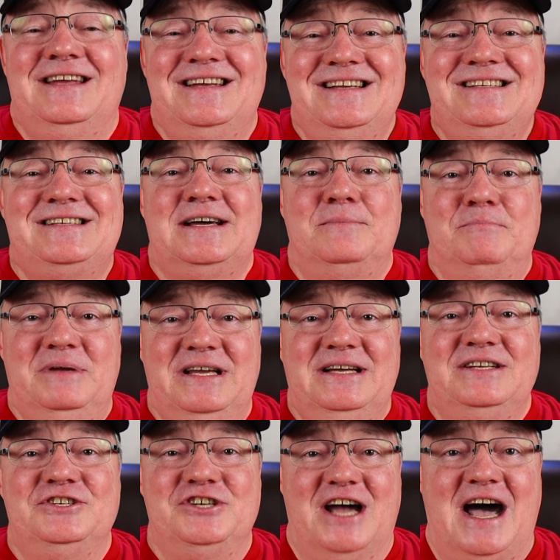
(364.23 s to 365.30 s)
is a
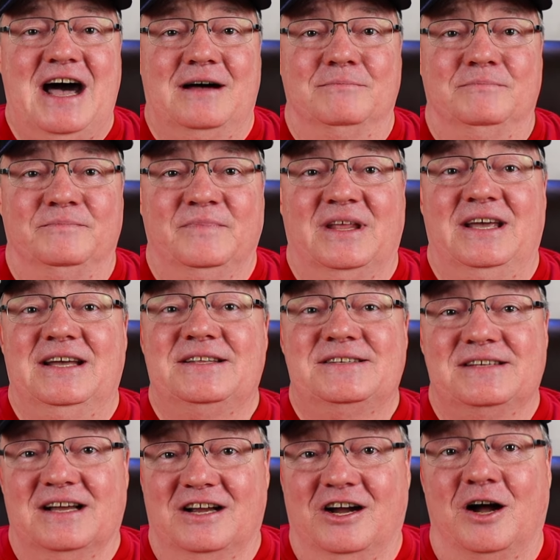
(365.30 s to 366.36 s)
big job.
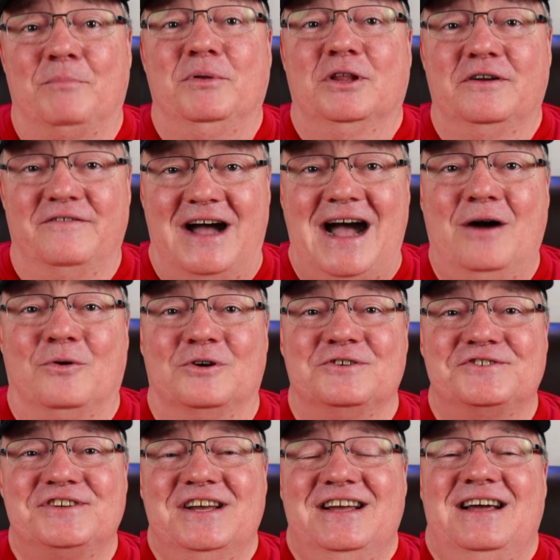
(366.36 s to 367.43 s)
It's a couple of
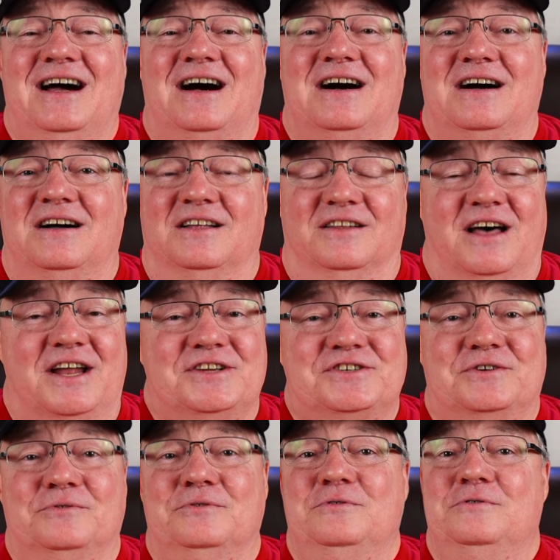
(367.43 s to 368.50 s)
hours. A lot of
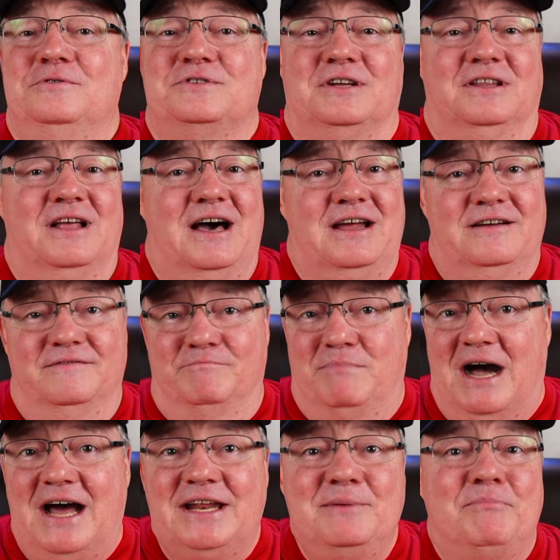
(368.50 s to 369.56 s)
screws, a lot of
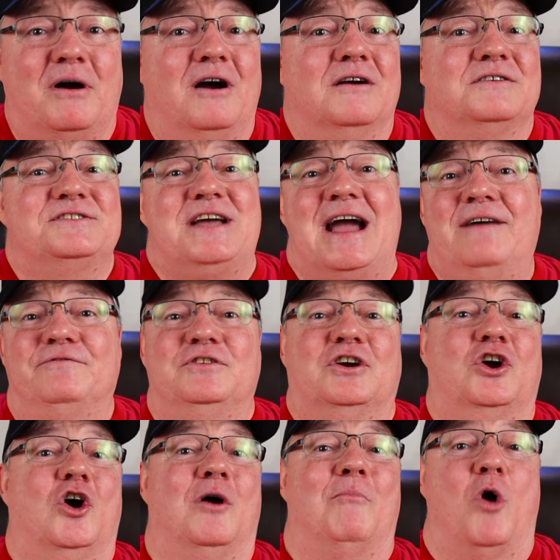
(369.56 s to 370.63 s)
body parts have to
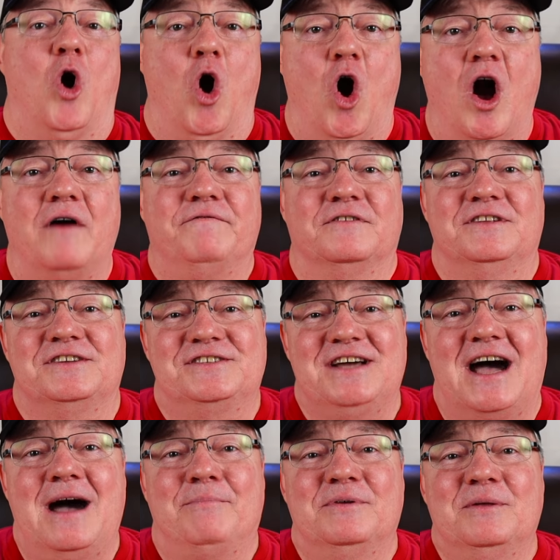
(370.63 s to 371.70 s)
come off of the
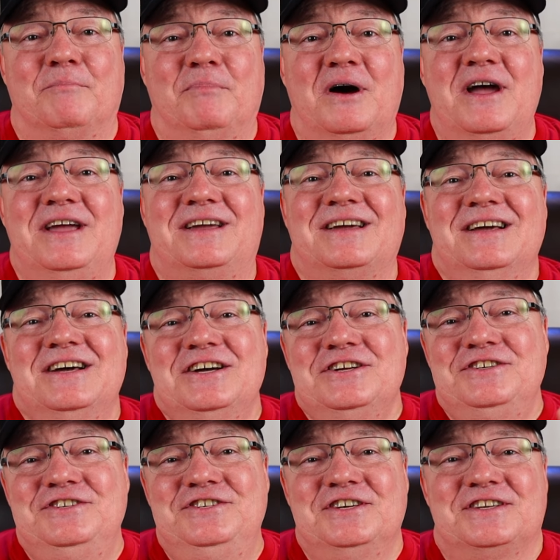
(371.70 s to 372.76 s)
top of the bike
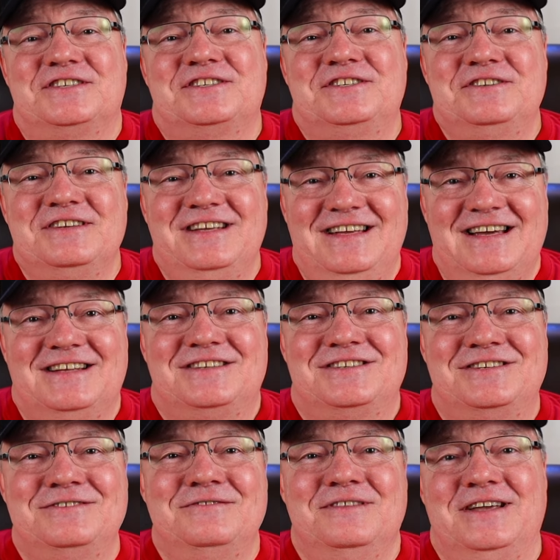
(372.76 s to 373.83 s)
just to get
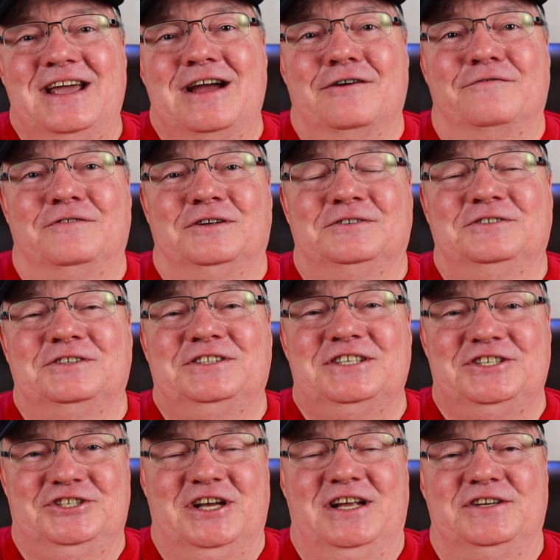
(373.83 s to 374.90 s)
to the air filter to
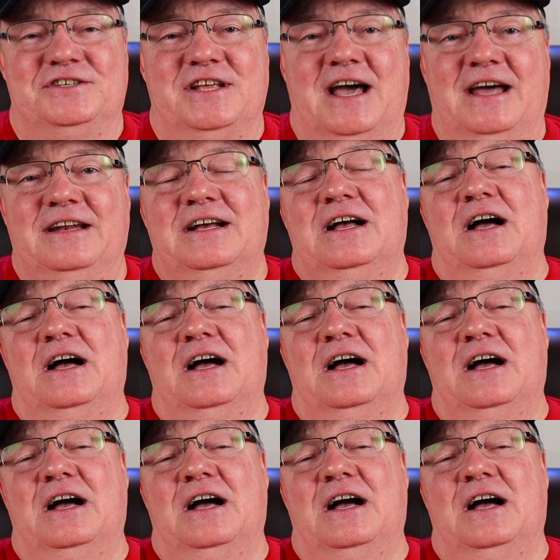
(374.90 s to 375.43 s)
change that.